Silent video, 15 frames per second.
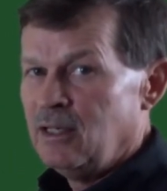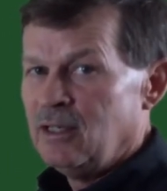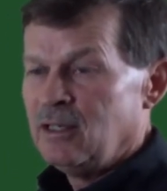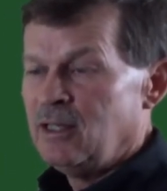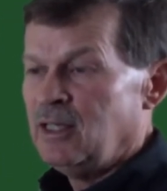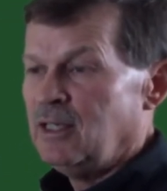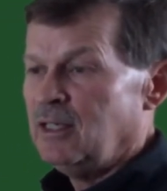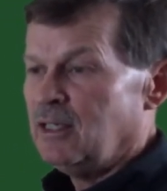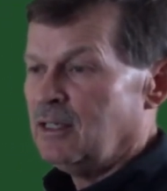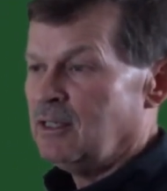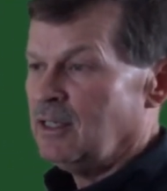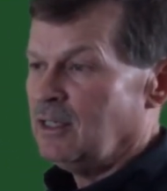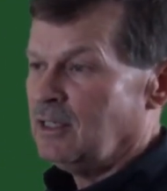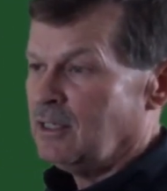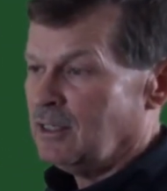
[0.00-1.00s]

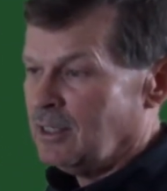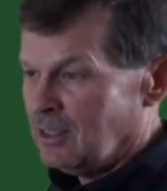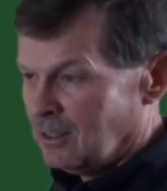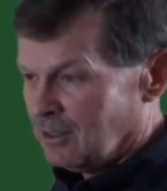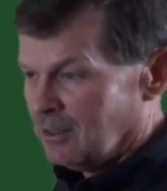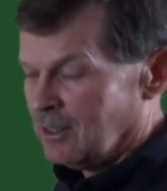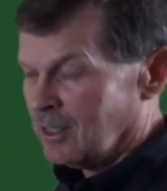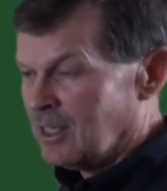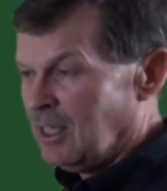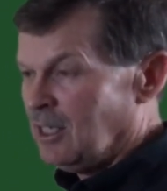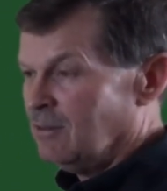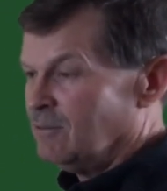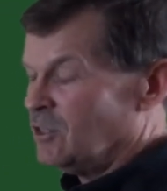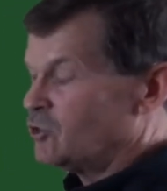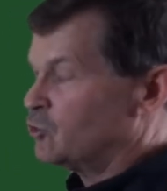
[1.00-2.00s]
the king
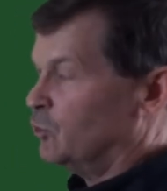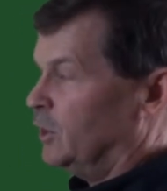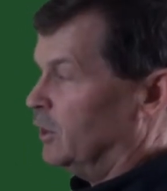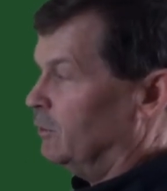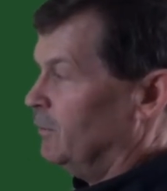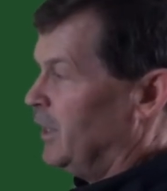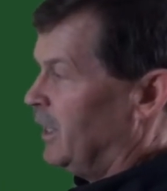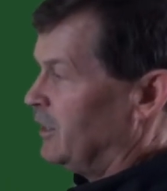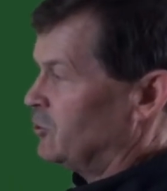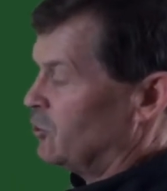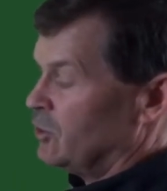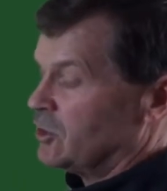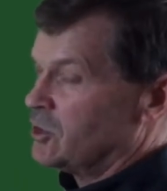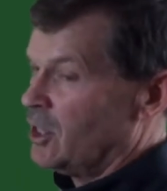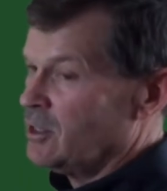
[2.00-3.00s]
of Israel. And so
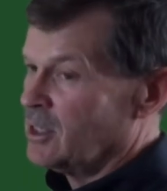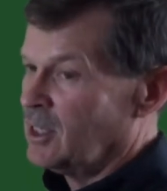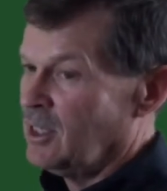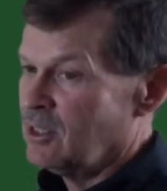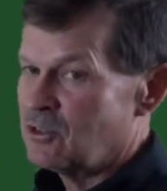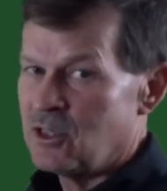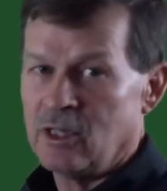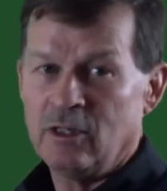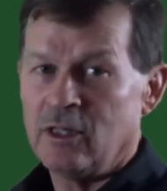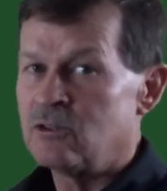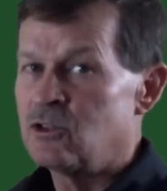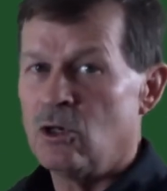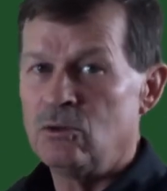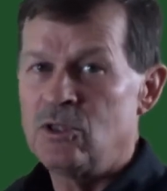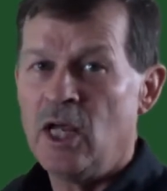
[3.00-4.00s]
this other king is saying, let's
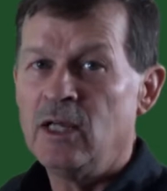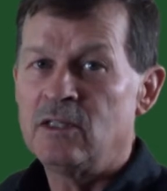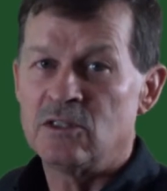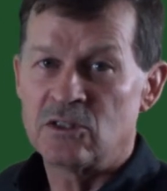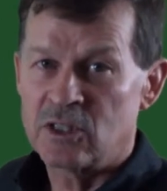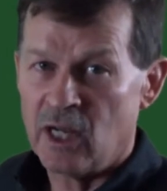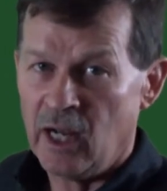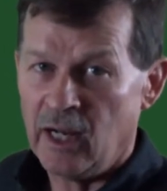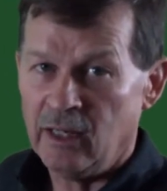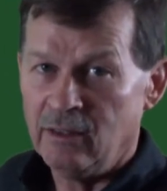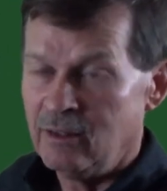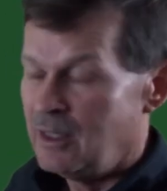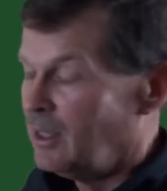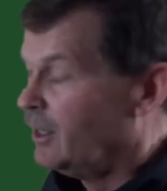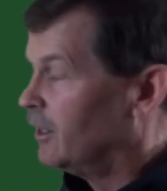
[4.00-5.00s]
go take this guy.
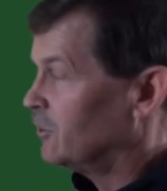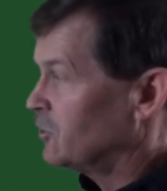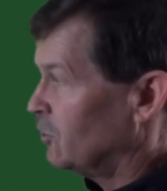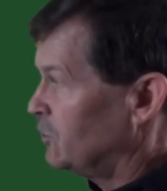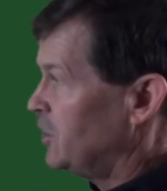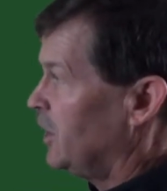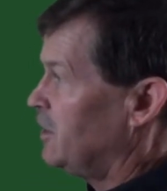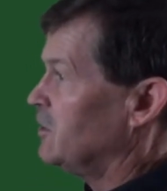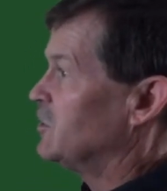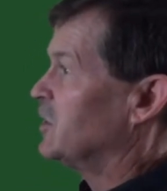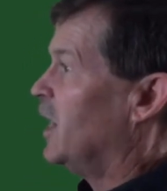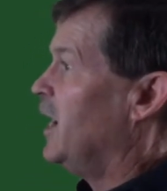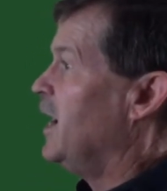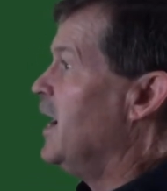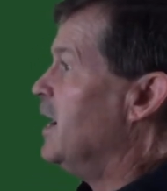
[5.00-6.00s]
Let's go take this
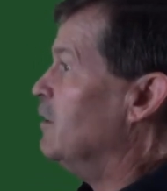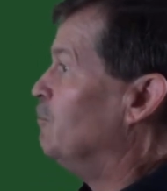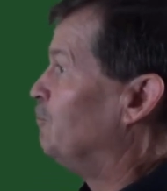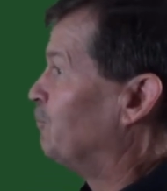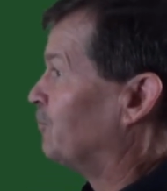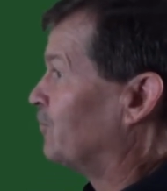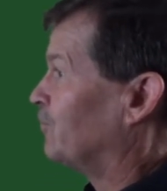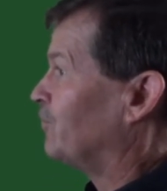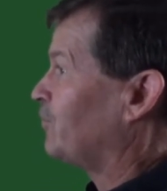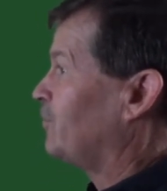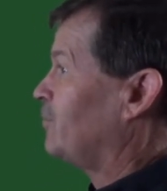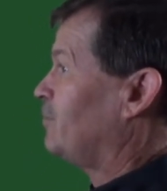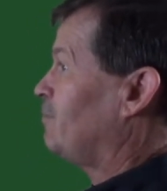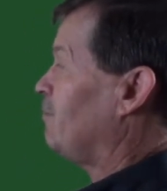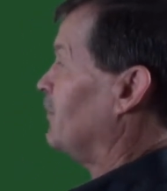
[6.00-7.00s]
guy out.
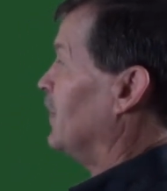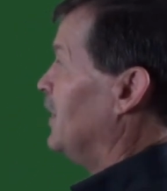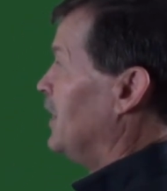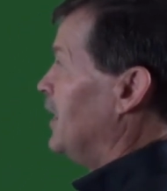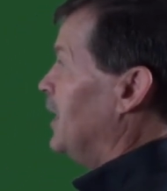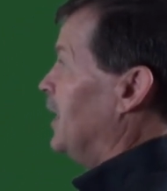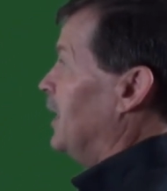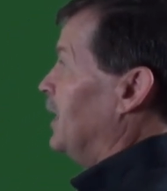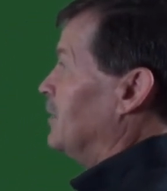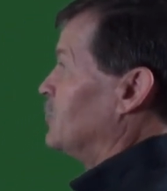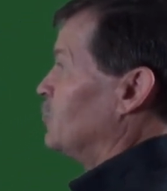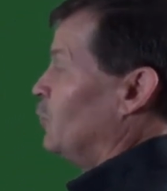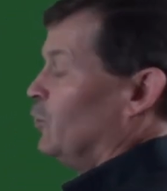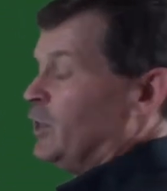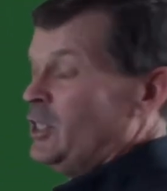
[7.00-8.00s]

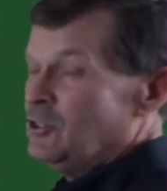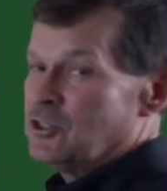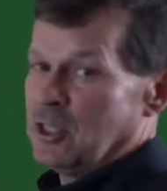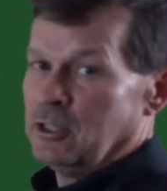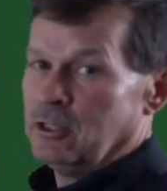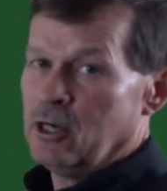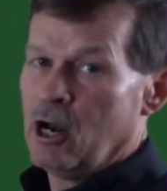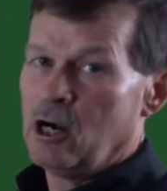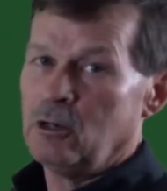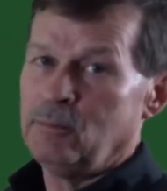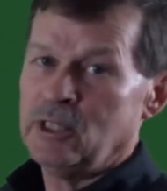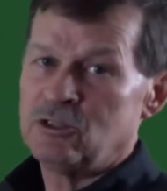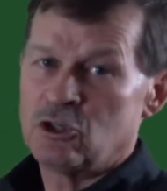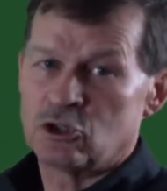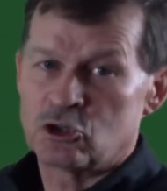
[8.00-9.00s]
So he sent an
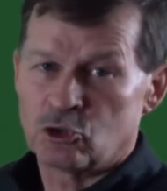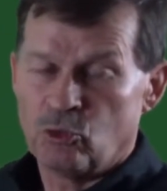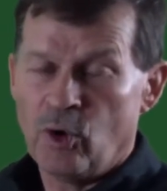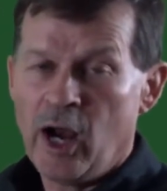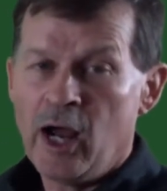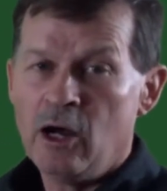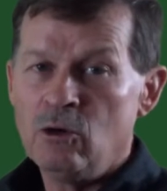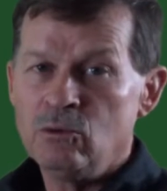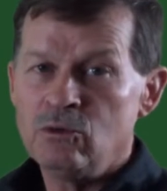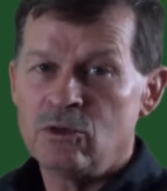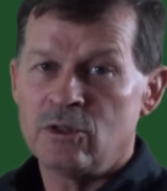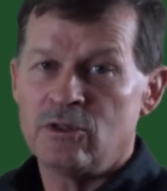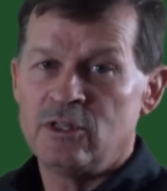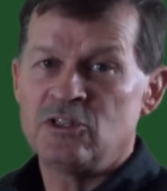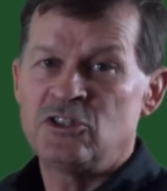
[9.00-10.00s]
army to surround
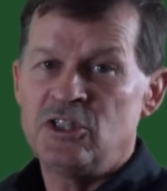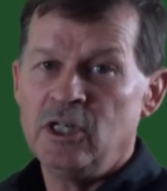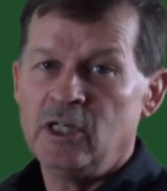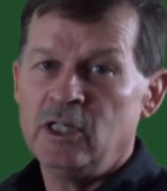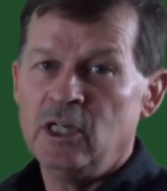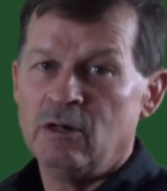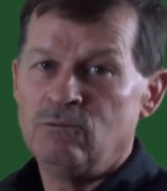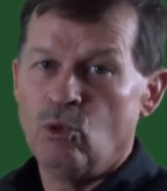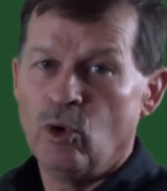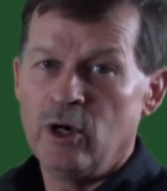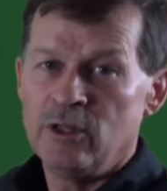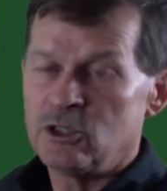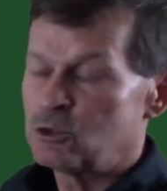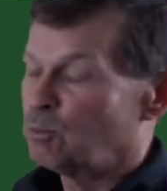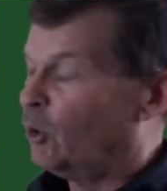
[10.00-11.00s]
the city of where
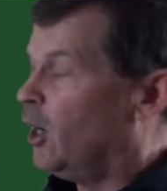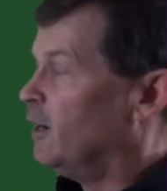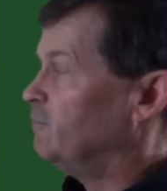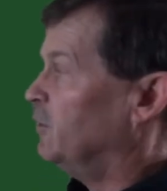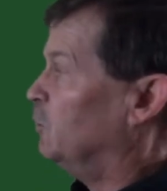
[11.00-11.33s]
this prophet